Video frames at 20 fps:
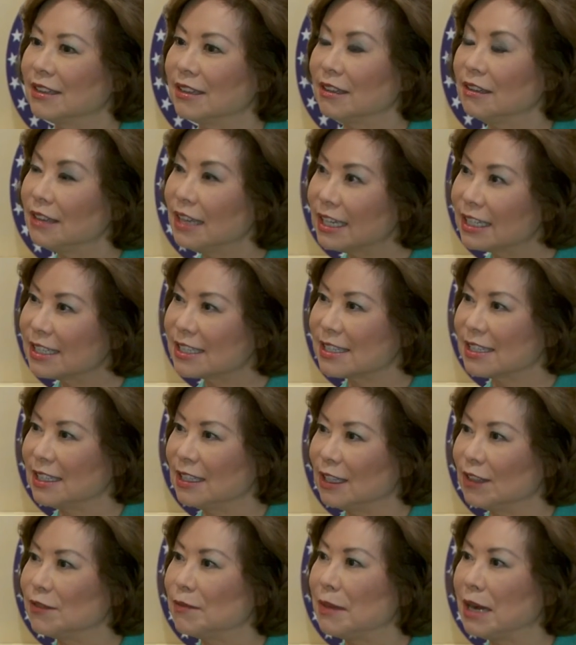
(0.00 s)
the
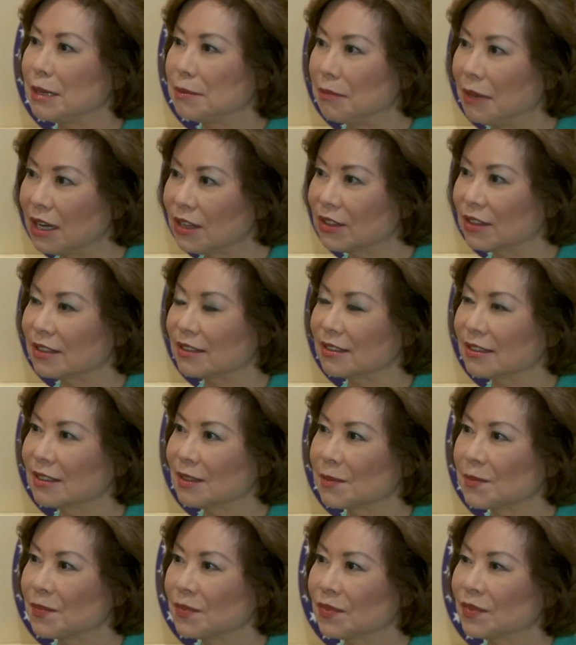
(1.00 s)
legacy of my mother,
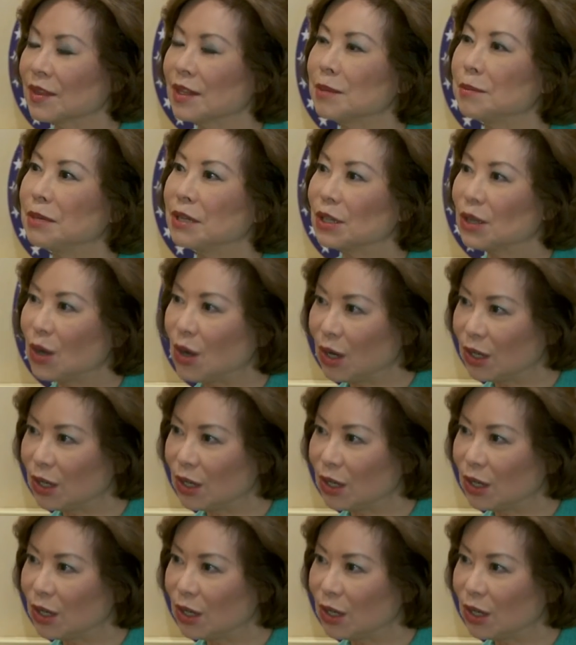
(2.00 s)
but